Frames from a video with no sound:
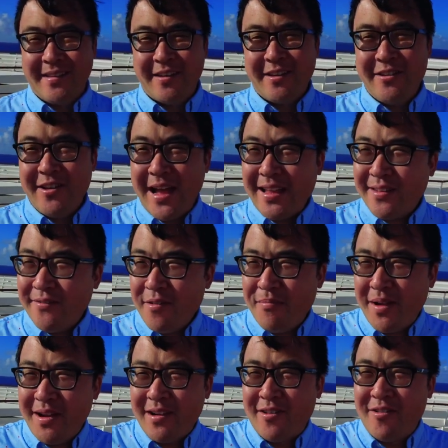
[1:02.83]
did you ask for
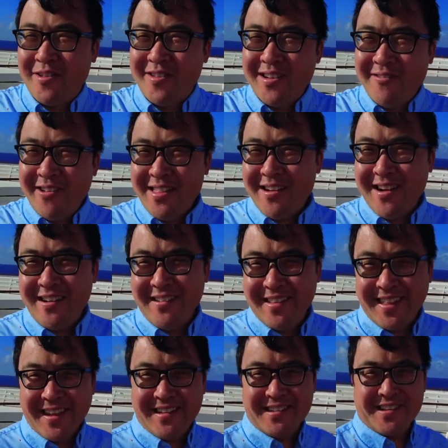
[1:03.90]
better cruising weather? I
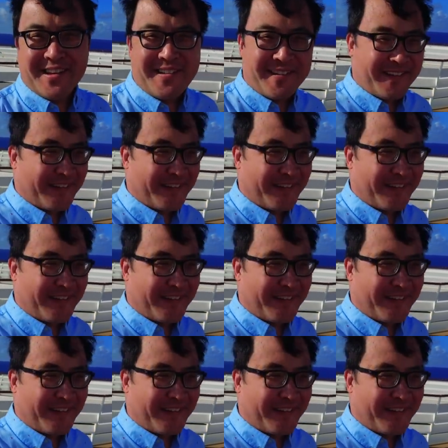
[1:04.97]
don't think so.